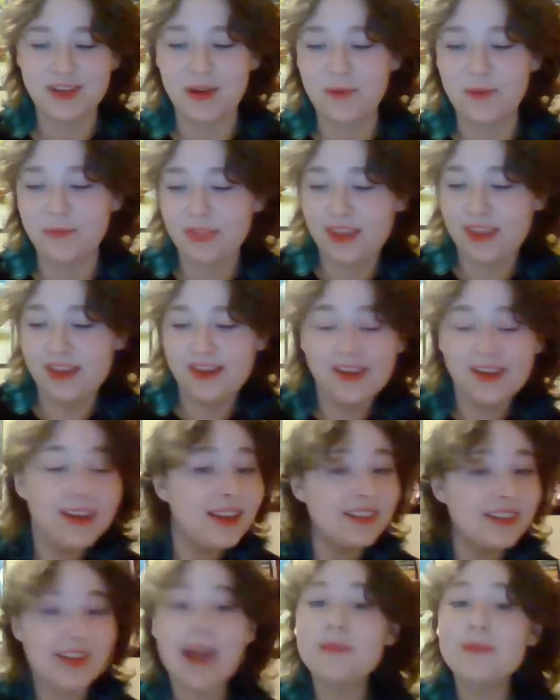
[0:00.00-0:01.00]
so
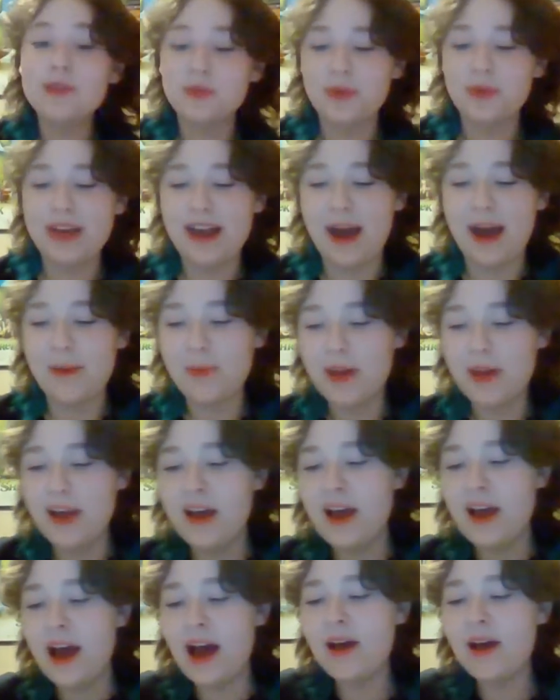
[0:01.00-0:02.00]
time to read up.
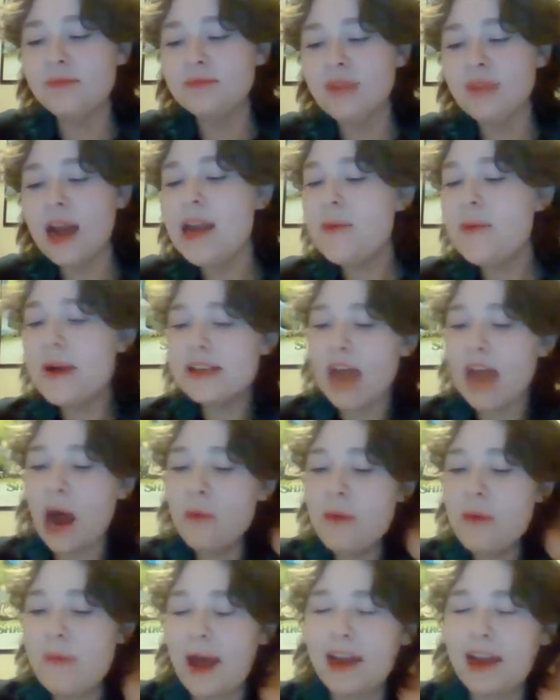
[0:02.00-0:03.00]
Anyways,
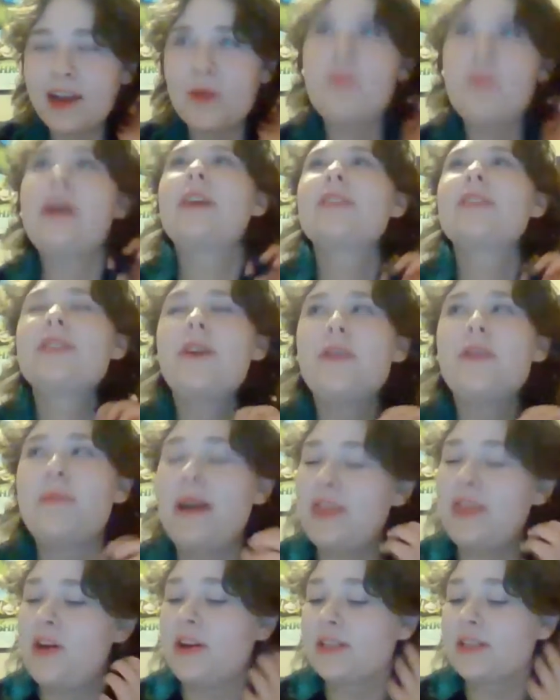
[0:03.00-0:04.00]
I'll be back in a week or so with
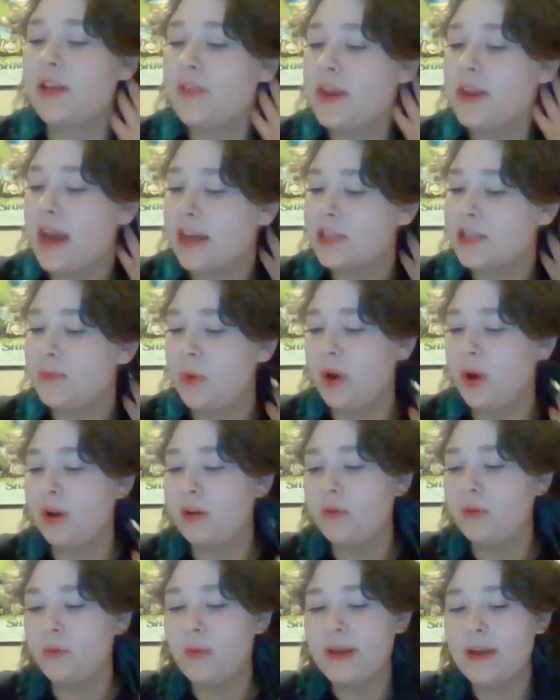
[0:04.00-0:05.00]
my thoughts on the next book,
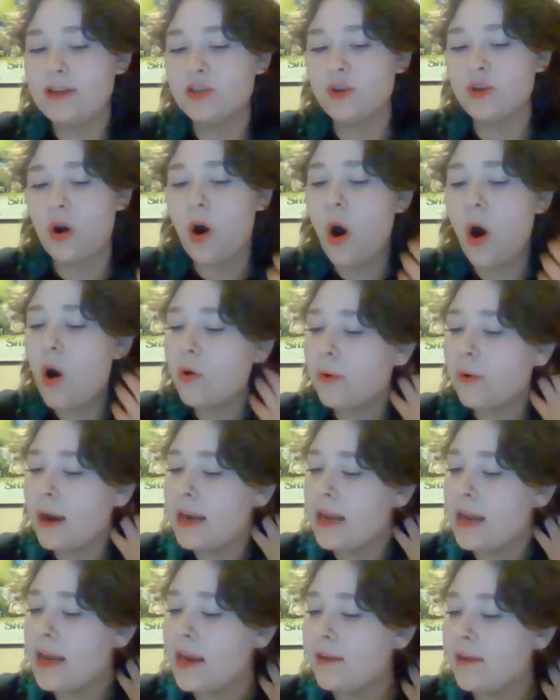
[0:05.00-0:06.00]
which
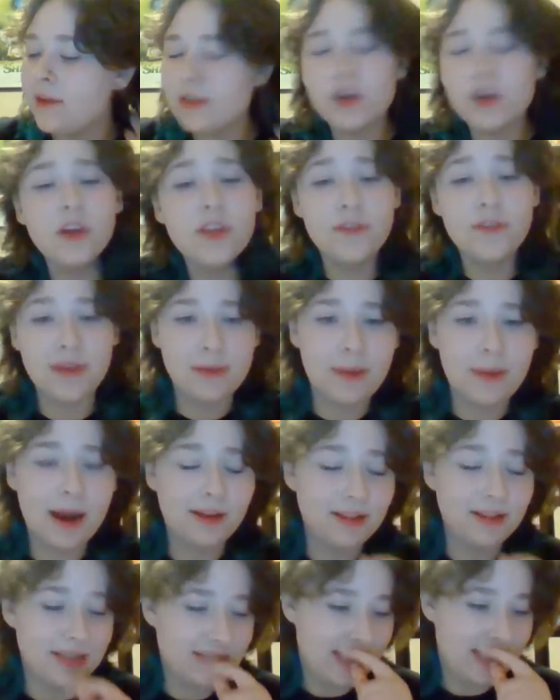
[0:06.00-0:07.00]
already, it's called The
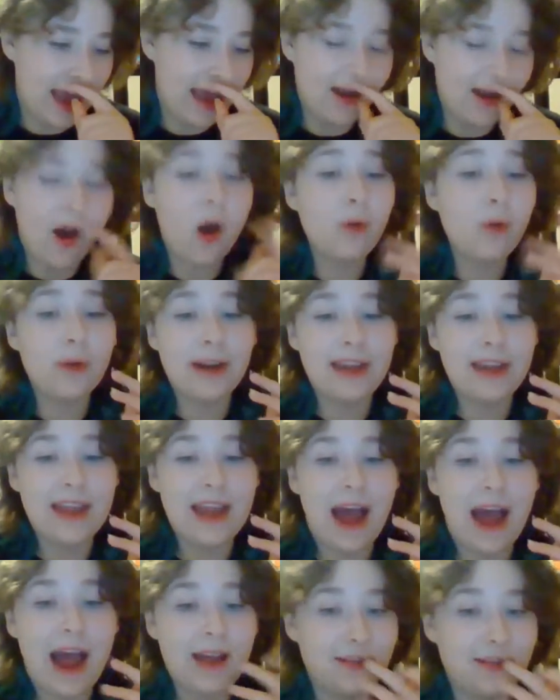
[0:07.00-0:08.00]
Vampire Lestat. Already,
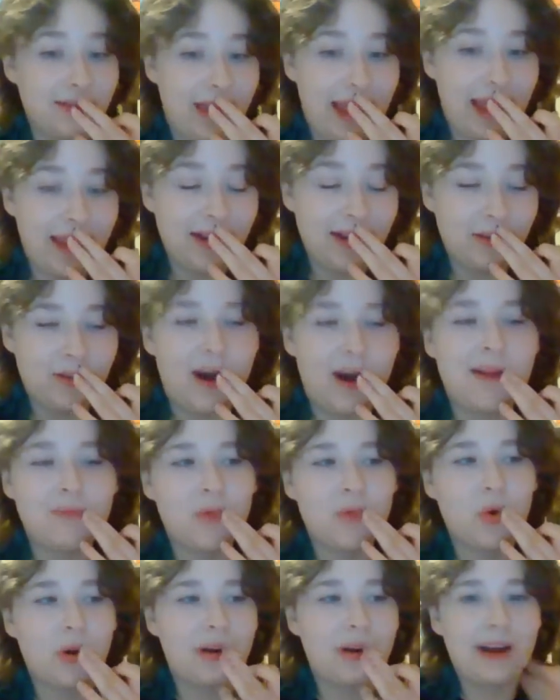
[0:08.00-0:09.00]
I like it a lot
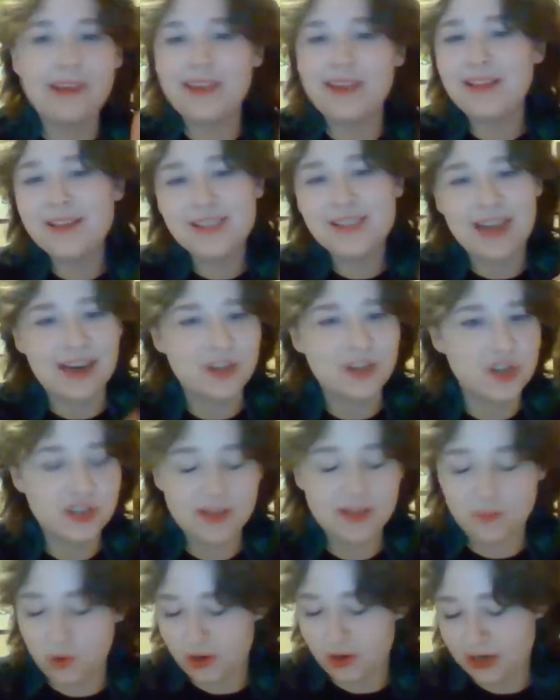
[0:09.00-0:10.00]
more. I think Lestat's just
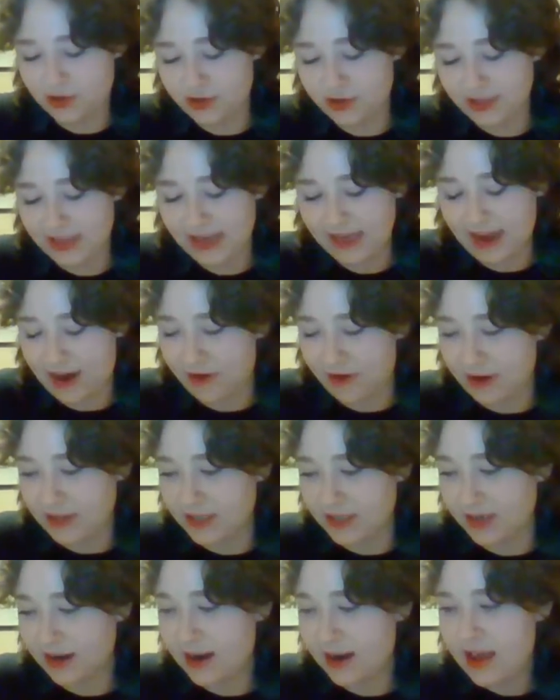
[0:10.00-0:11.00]
a more interesting
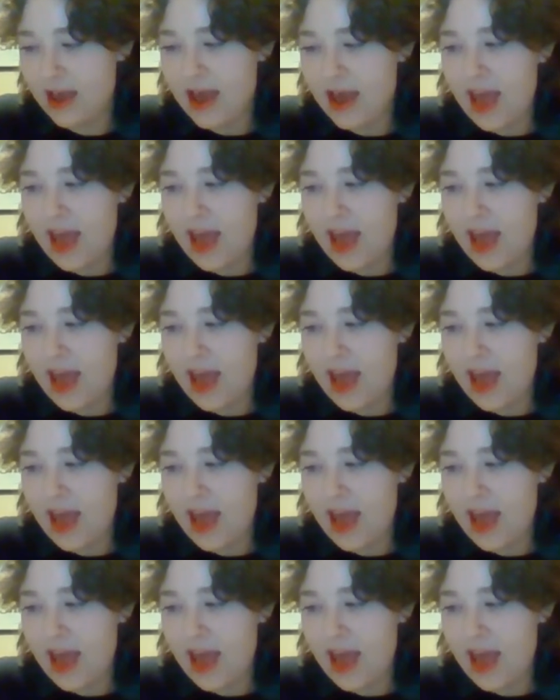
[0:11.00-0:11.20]
character,